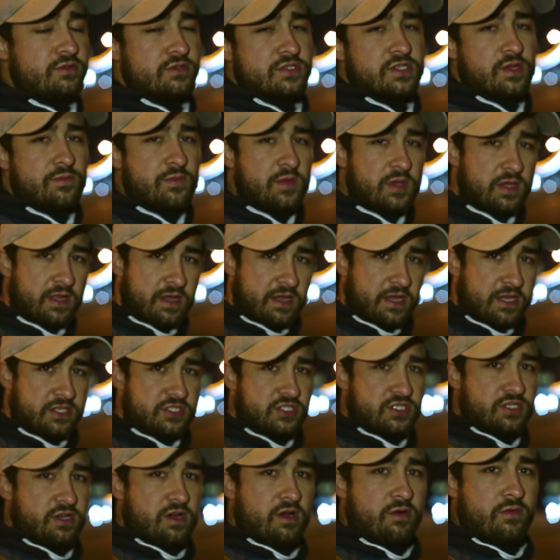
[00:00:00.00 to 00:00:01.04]
something like
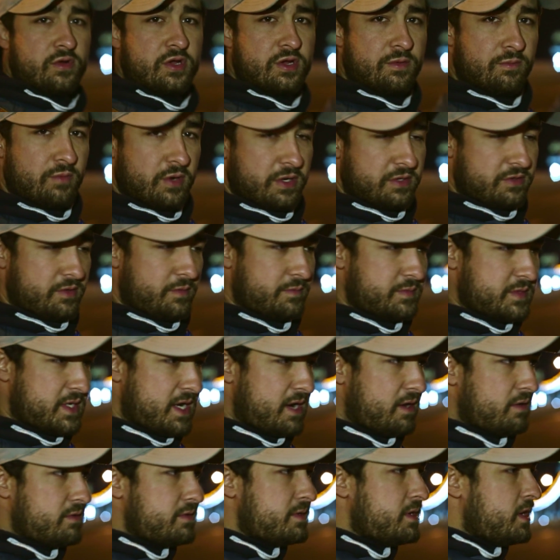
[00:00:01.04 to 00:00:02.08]
HDR, we can bring them
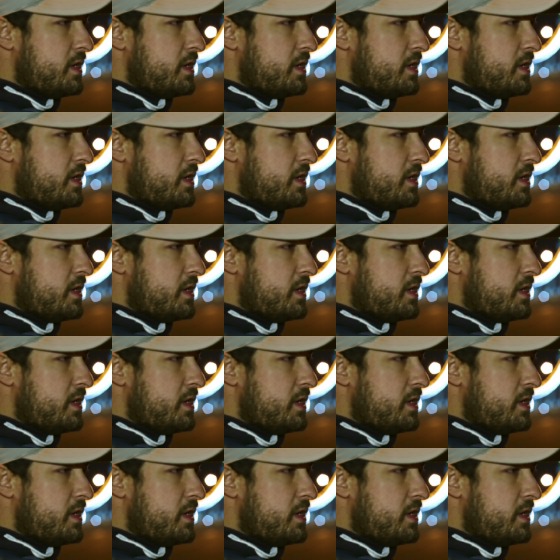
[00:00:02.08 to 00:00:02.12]
down.